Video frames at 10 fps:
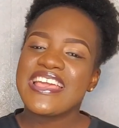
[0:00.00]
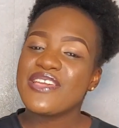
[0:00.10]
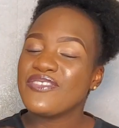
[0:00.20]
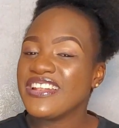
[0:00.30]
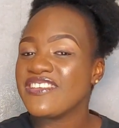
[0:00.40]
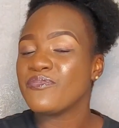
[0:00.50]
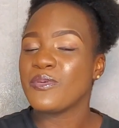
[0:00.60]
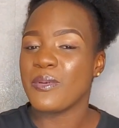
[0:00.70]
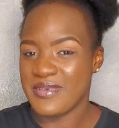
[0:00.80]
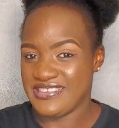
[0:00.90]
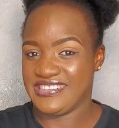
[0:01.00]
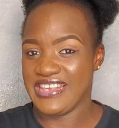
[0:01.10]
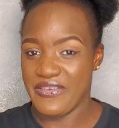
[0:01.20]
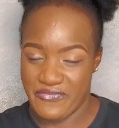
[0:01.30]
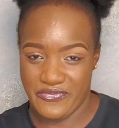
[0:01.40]
you leave me by
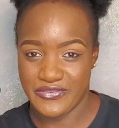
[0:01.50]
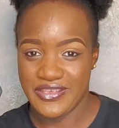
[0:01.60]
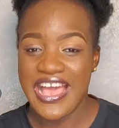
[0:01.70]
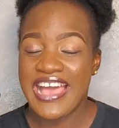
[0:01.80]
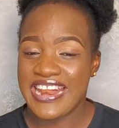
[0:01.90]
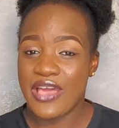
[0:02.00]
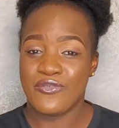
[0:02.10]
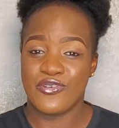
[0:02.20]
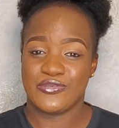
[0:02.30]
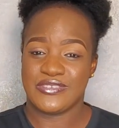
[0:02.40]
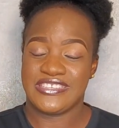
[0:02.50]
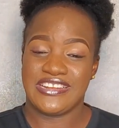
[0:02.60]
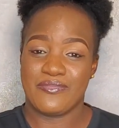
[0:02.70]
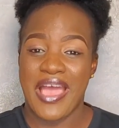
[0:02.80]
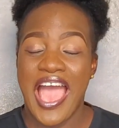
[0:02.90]
myself and I go to
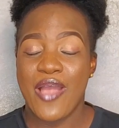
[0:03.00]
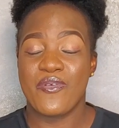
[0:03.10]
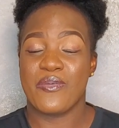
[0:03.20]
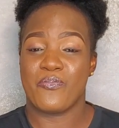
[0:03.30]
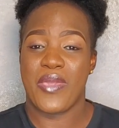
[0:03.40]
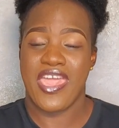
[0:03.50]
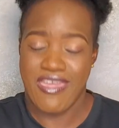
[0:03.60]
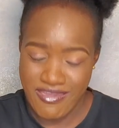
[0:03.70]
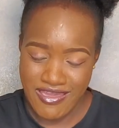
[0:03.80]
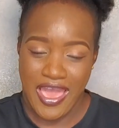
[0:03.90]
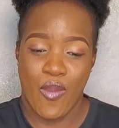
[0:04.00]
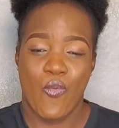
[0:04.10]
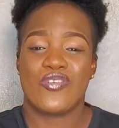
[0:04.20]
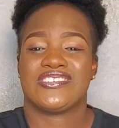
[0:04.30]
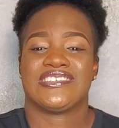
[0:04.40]
cinema, I will pay and
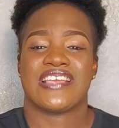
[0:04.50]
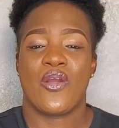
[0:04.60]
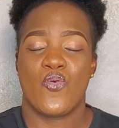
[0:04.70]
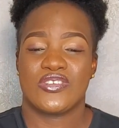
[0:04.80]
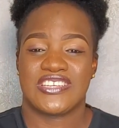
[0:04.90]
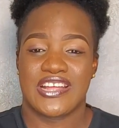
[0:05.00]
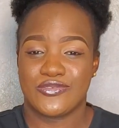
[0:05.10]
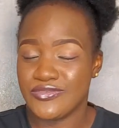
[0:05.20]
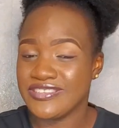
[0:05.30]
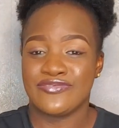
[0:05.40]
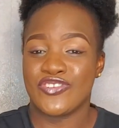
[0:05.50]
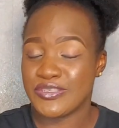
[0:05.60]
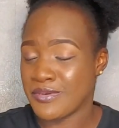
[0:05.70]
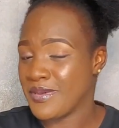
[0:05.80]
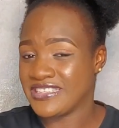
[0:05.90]
watch cartoon
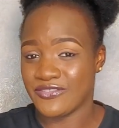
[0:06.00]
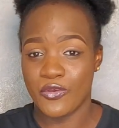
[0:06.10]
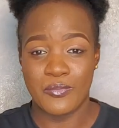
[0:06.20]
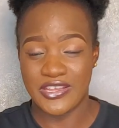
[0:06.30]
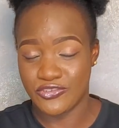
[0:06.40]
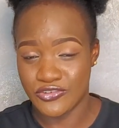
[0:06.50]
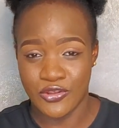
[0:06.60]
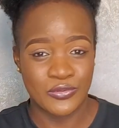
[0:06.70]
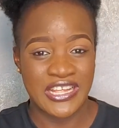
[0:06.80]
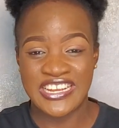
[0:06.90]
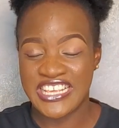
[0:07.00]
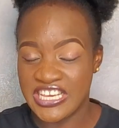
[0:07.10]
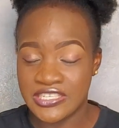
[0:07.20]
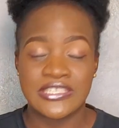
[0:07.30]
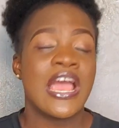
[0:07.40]
just by myself, not with my children or with any
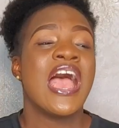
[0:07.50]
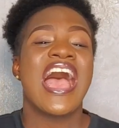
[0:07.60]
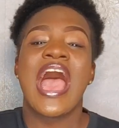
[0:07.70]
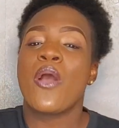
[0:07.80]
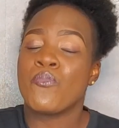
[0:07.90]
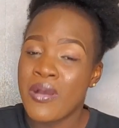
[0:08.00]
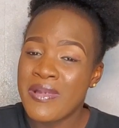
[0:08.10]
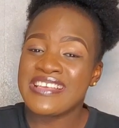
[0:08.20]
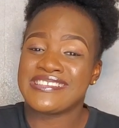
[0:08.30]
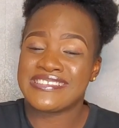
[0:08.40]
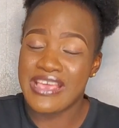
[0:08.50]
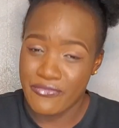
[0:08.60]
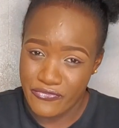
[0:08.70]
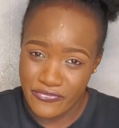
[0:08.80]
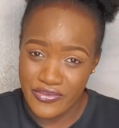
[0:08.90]
kid, by
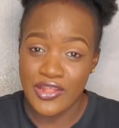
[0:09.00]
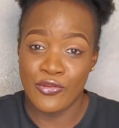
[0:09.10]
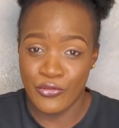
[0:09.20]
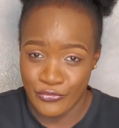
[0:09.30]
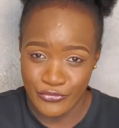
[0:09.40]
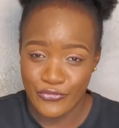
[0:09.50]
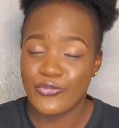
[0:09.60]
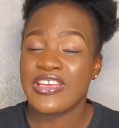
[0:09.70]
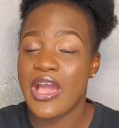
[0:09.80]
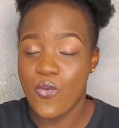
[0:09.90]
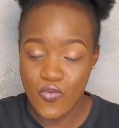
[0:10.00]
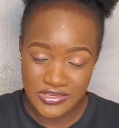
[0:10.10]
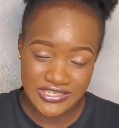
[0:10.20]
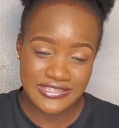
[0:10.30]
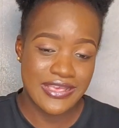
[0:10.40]
myself alone. We go and
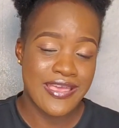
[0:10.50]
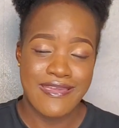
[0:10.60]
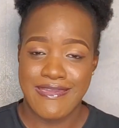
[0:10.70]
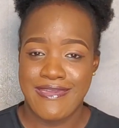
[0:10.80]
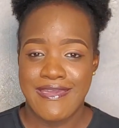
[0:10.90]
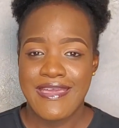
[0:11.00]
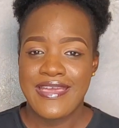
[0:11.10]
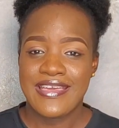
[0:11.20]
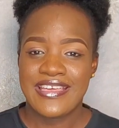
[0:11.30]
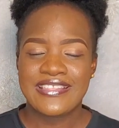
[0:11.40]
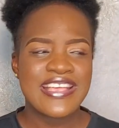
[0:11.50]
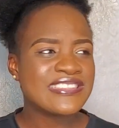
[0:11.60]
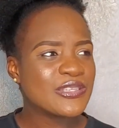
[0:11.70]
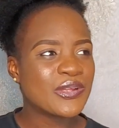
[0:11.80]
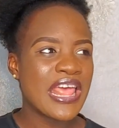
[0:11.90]
watch. There's
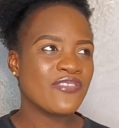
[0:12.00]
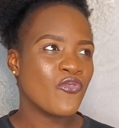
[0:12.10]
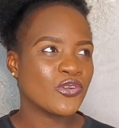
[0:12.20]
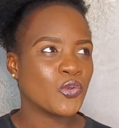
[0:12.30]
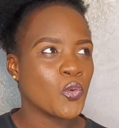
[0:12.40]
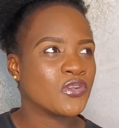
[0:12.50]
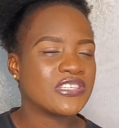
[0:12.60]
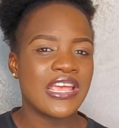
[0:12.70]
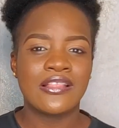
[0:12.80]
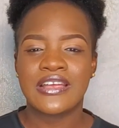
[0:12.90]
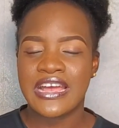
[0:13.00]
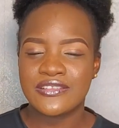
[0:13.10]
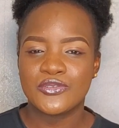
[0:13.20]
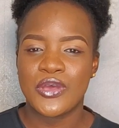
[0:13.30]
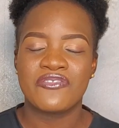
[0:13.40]
this one I even want to watch, El
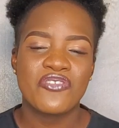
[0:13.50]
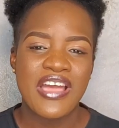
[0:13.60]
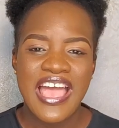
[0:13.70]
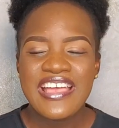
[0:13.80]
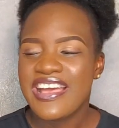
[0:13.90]
Canto. I've not